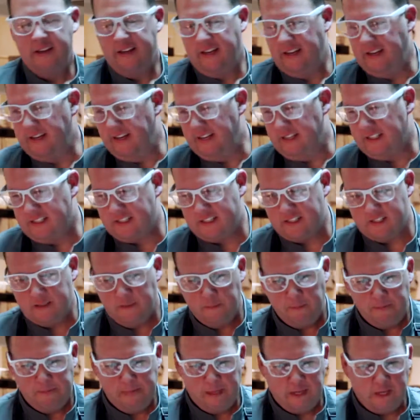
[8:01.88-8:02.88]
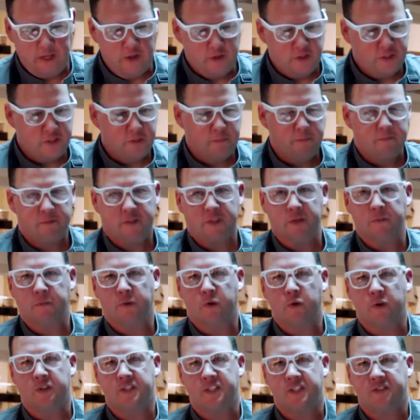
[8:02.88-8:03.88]
it's some
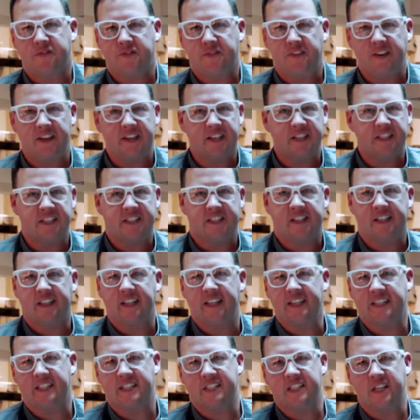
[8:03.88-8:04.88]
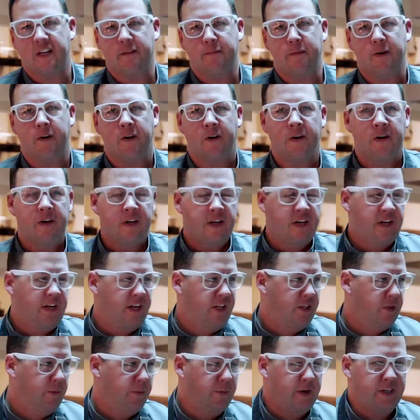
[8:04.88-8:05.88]
gorgeous figs in the late summer,
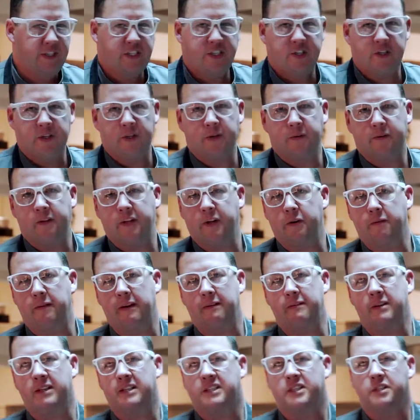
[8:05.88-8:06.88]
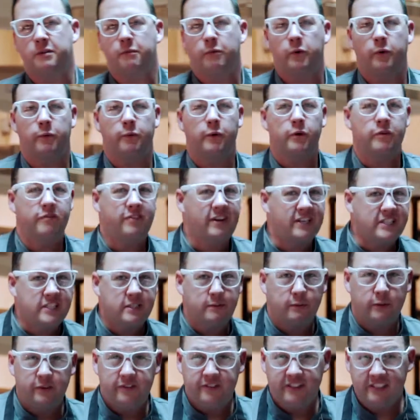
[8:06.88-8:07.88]
in the winter, maybe it's some more root
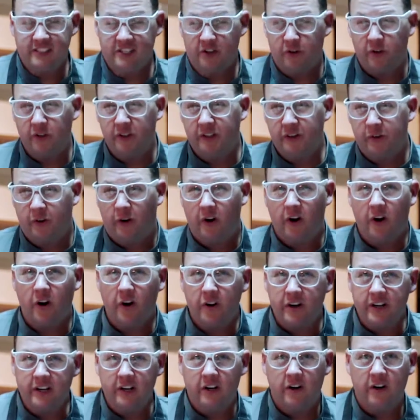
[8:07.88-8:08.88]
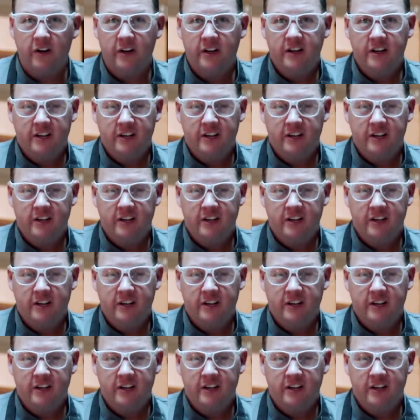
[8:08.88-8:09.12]
vegetables, things that are a little heartier,